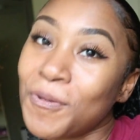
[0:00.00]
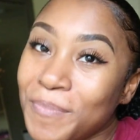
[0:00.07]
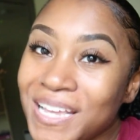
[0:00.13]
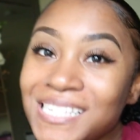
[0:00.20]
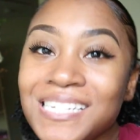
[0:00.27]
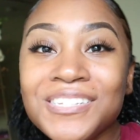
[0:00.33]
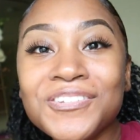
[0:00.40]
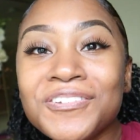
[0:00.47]
For
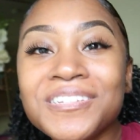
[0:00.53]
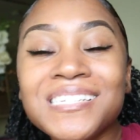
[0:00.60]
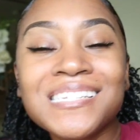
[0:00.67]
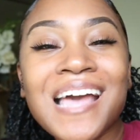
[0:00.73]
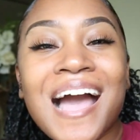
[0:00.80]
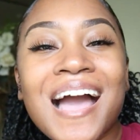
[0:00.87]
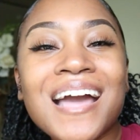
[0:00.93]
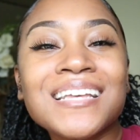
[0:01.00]
me to do this,
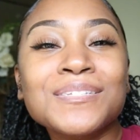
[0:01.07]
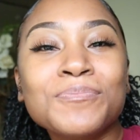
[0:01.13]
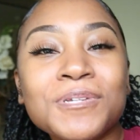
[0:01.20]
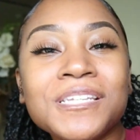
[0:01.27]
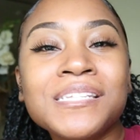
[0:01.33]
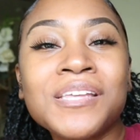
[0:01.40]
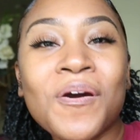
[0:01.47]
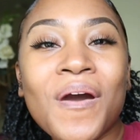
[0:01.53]
guys,
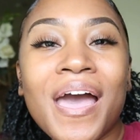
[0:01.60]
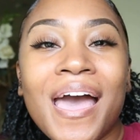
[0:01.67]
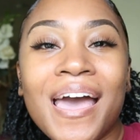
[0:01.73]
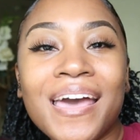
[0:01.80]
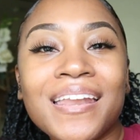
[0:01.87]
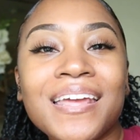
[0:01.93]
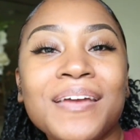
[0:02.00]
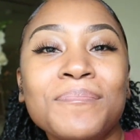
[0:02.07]
please go
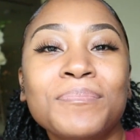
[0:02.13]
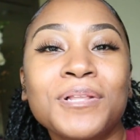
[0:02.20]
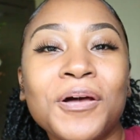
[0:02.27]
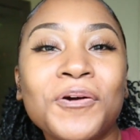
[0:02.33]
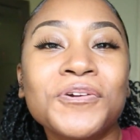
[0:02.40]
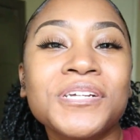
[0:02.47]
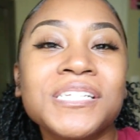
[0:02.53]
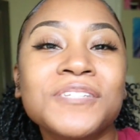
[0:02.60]
ahead and
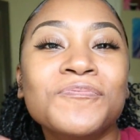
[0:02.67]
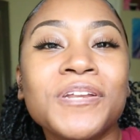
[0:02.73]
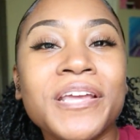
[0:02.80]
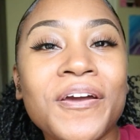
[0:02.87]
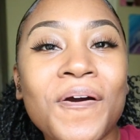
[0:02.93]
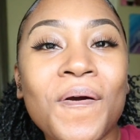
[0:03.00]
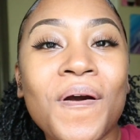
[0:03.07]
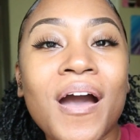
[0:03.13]
blow this
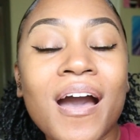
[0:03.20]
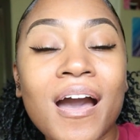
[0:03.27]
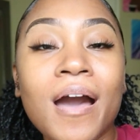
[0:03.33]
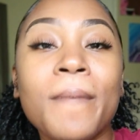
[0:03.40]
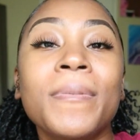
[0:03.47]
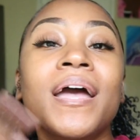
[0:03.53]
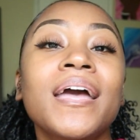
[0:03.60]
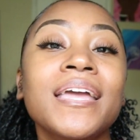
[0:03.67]
video
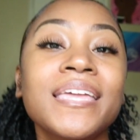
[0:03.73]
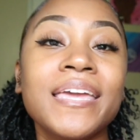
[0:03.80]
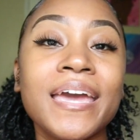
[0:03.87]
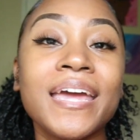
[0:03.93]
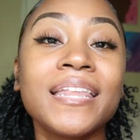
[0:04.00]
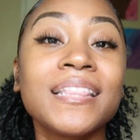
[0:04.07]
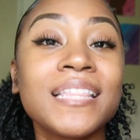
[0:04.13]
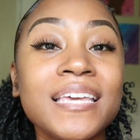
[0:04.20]
up.
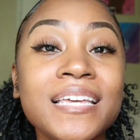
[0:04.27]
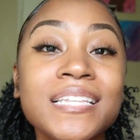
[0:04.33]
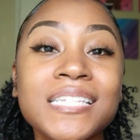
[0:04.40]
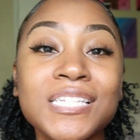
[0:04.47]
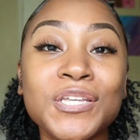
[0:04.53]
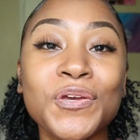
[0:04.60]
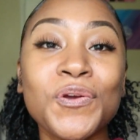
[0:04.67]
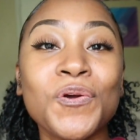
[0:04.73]
Get
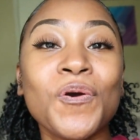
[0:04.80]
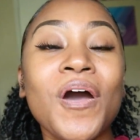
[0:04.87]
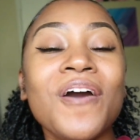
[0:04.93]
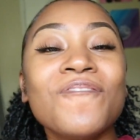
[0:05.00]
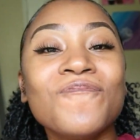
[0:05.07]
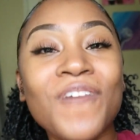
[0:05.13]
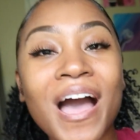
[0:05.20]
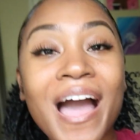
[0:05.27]
this to
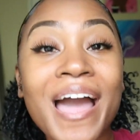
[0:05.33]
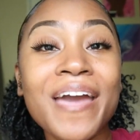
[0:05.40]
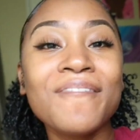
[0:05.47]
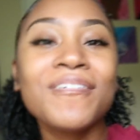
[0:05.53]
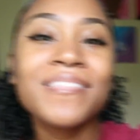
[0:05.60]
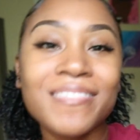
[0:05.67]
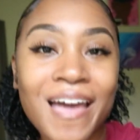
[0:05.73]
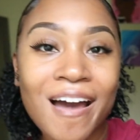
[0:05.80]

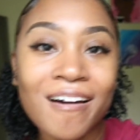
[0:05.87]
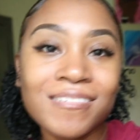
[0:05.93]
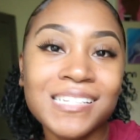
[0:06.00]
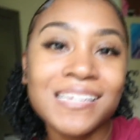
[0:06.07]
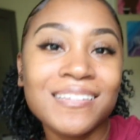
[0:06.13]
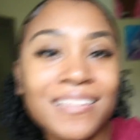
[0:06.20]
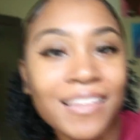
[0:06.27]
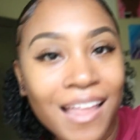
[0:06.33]
five
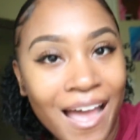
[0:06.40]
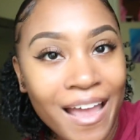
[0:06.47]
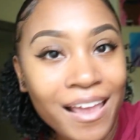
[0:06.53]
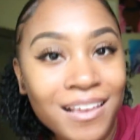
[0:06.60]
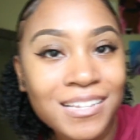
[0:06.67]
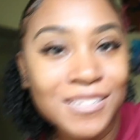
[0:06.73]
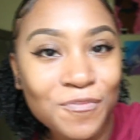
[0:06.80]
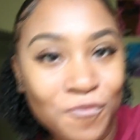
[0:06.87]
thousand
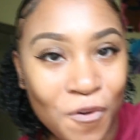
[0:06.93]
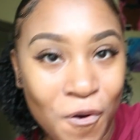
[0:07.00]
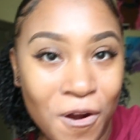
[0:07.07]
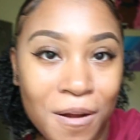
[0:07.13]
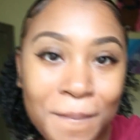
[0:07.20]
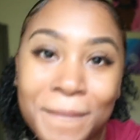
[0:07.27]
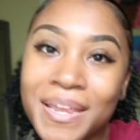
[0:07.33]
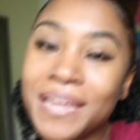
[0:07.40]
likes
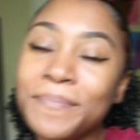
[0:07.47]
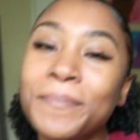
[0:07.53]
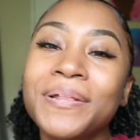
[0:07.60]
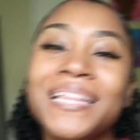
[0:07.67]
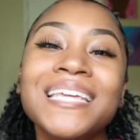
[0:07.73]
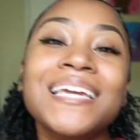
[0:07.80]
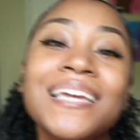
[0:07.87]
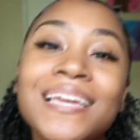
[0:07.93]
for me,
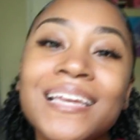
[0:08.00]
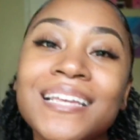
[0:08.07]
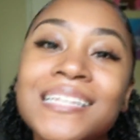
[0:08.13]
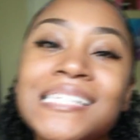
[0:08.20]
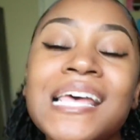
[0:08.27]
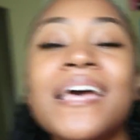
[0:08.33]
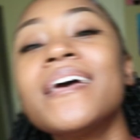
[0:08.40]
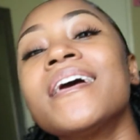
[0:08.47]

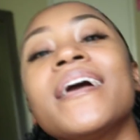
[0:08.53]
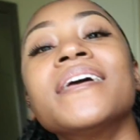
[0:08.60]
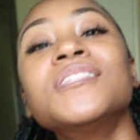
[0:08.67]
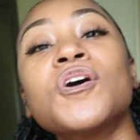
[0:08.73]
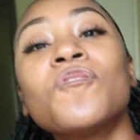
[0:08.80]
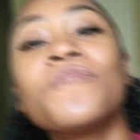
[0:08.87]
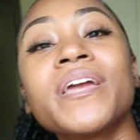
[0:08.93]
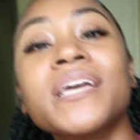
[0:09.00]
please. And
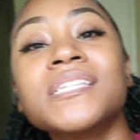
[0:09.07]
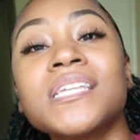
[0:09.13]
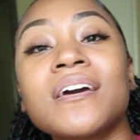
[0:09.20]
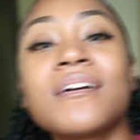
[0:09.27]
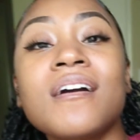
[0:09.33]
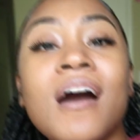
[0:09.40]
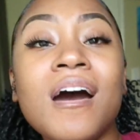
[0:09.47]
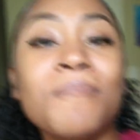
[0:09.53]
don't forget to
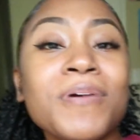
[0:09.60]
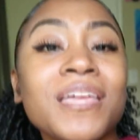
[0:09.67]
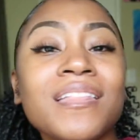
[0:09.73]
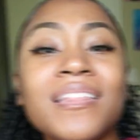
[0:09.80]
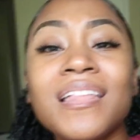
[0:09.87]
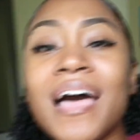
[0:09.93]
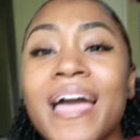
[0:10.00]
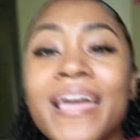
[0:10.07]

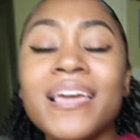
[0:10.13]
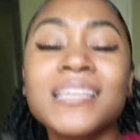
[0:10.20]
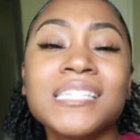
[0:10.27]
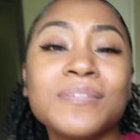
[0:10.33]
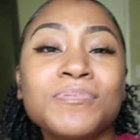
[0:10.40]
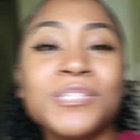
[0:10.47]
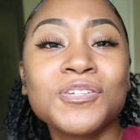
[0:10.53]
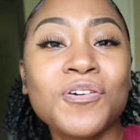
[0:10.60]
comment, like, and
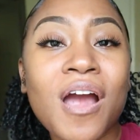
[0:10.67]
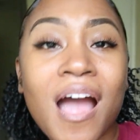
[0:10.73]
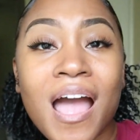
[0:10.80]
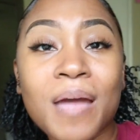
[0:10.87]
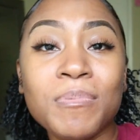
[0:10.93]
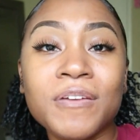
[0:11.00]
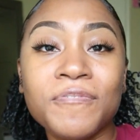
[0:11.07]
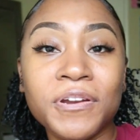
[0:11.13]

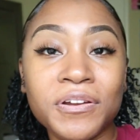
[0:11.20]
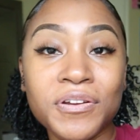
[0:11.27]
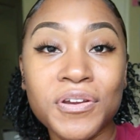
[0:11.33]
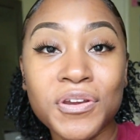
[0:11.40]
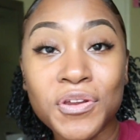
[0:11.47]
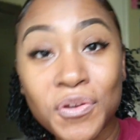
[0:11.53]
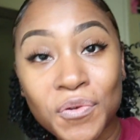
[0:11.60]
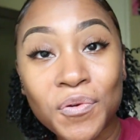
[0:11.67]
subscribe. If you're
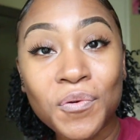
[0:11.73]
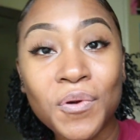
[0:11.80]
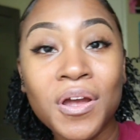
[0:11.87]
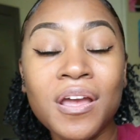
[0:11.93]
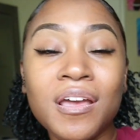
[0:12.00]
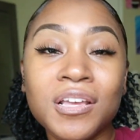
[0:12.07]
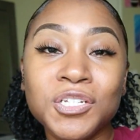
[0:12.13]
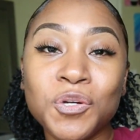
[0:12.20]
new,
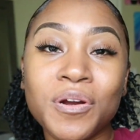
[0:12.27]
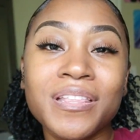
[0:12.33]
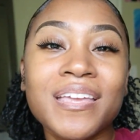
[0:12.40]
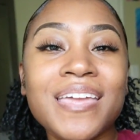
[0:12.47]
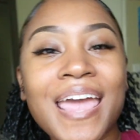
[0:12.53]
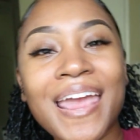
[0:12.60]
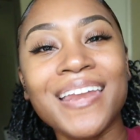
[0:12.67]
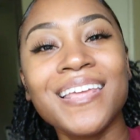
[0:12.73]
join the
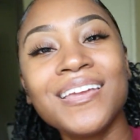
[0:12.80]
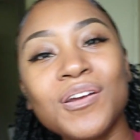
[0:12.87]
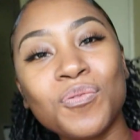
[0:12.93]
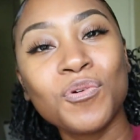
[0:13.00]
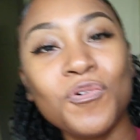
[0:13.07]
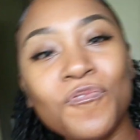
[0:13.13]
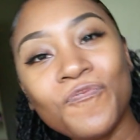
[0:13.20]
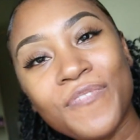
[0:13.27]
K D
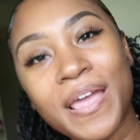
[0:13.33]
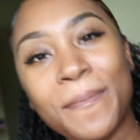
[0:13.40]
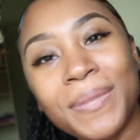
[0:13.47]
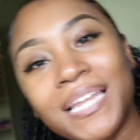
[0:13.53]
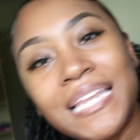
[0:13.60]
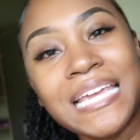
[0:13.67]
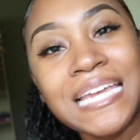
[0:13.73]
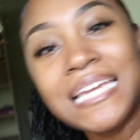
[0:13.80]
Crew
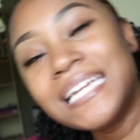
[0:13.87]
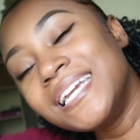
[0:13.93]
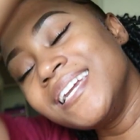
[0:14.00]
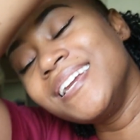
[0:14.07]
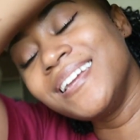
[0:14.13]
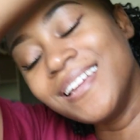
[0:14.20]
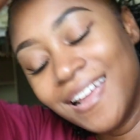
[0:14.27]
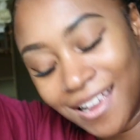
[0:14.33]

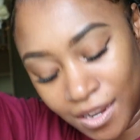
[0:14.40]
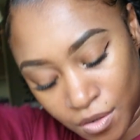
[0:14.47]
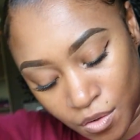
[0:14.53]
family.